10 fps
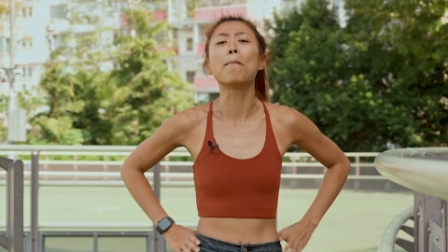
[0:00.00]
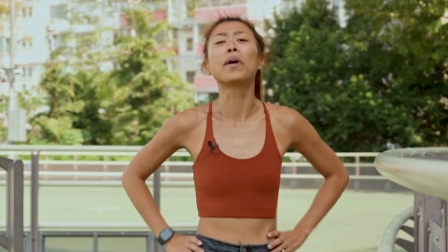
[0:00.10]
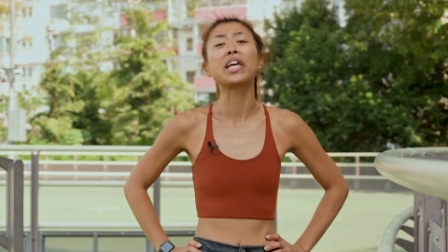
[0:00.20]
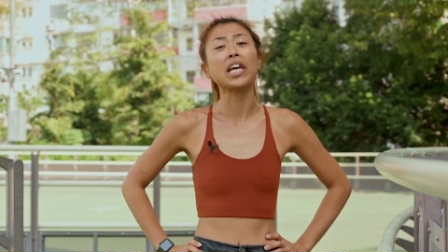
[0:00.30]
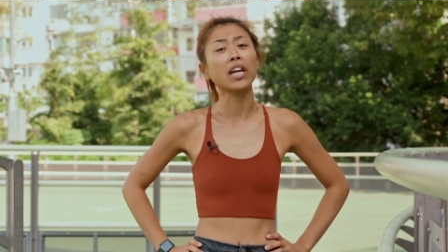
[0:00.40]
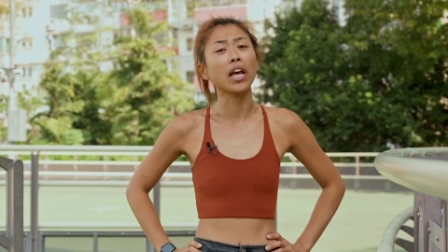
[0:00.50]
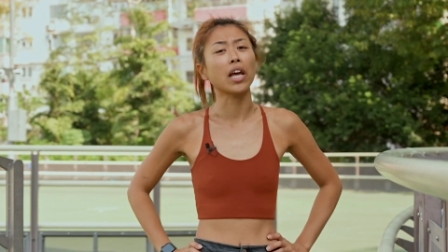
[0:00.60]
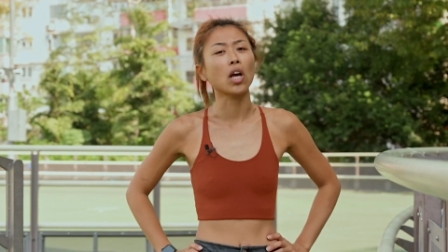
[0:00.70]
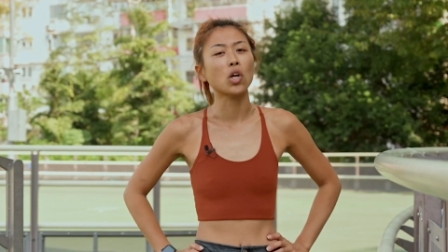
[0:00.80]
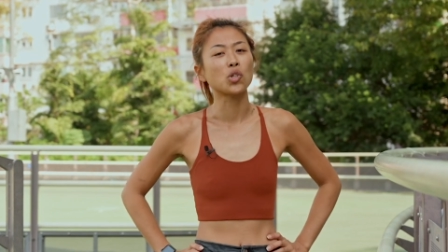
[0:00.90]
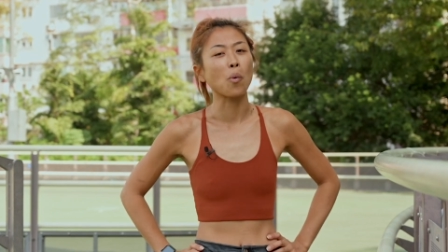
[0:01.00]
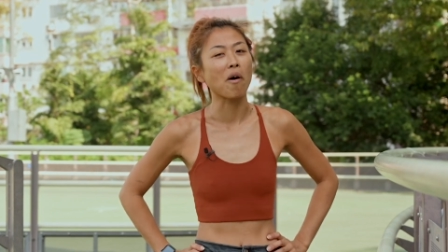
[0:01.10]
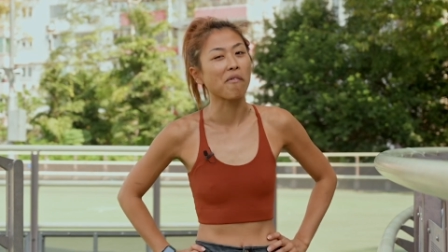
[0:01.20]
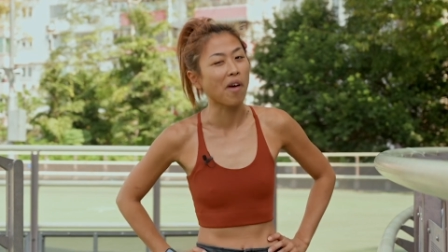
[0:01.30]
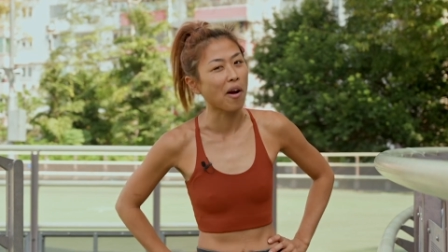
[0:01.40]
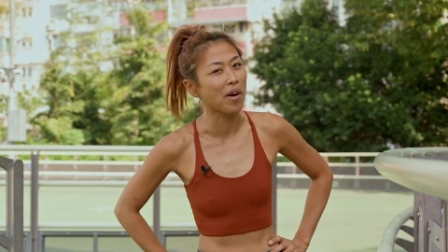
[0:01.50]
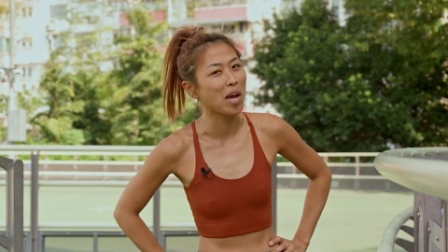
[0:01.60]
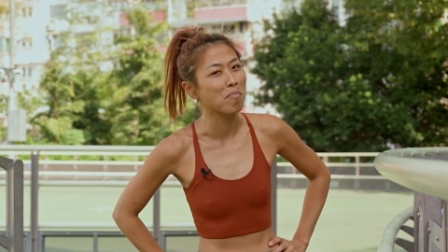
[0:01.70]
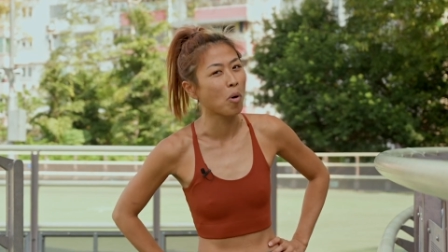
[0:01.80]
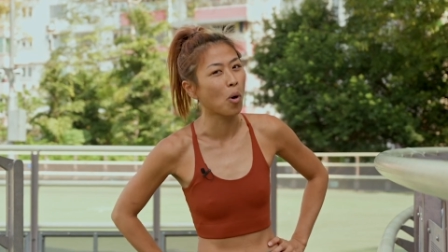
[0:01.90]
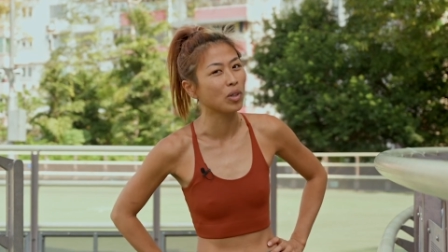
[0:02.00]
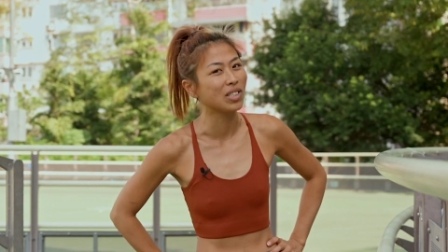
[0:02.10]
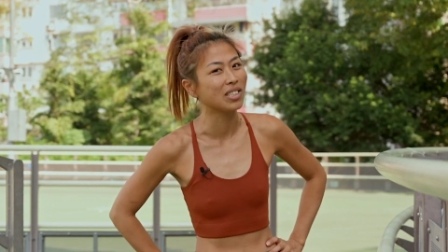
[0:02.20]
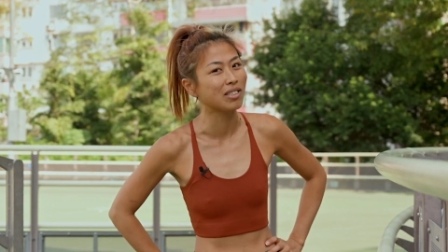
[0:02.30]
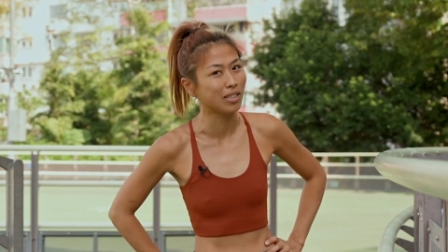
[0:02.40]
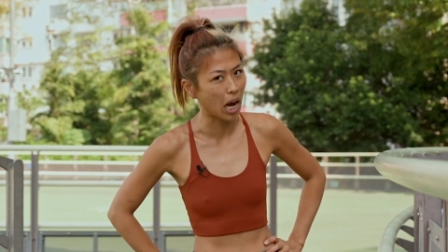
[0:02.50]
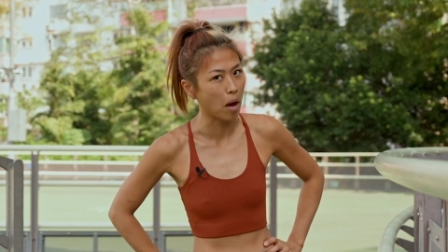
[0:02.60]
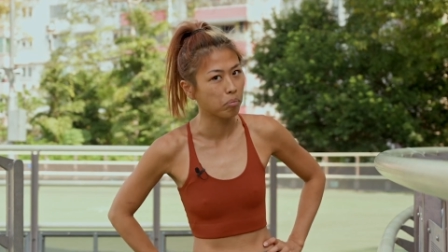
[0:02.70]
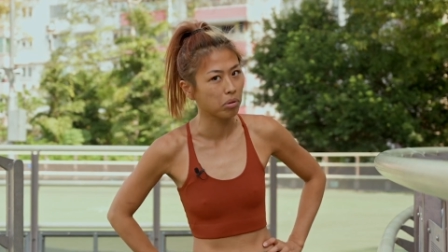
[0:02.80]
the beginning to a very important step.